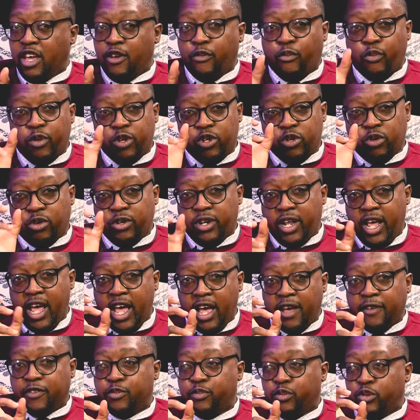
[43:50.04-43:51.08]
If we don't
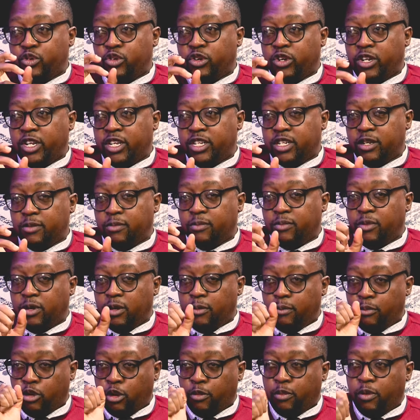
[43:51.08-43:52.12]
have spiritualism
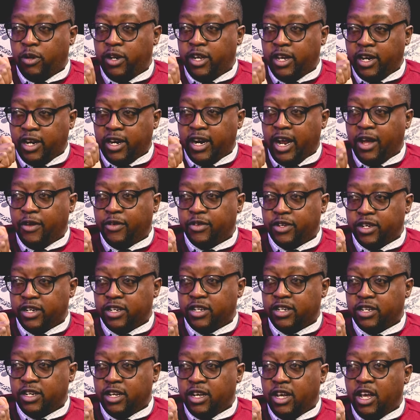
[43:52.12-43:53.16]
properly
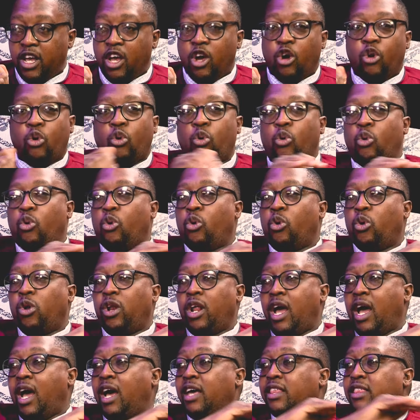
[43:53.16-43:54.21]
grounded,
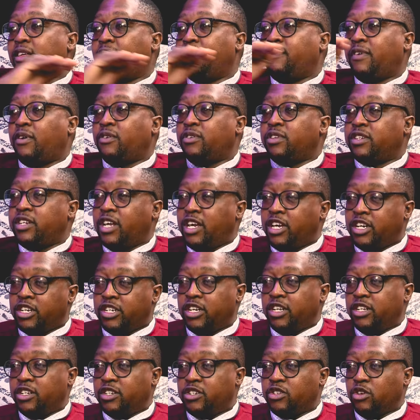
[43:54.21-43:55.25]
all other
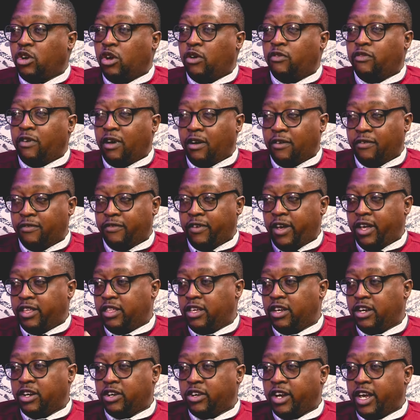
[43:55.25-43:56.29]
foundations of our
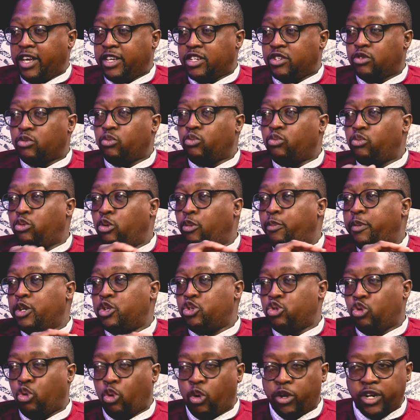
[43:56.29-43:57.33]
faith in Christ will
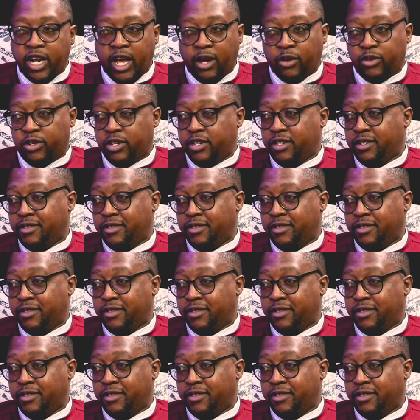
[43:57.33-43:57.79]
be torn out.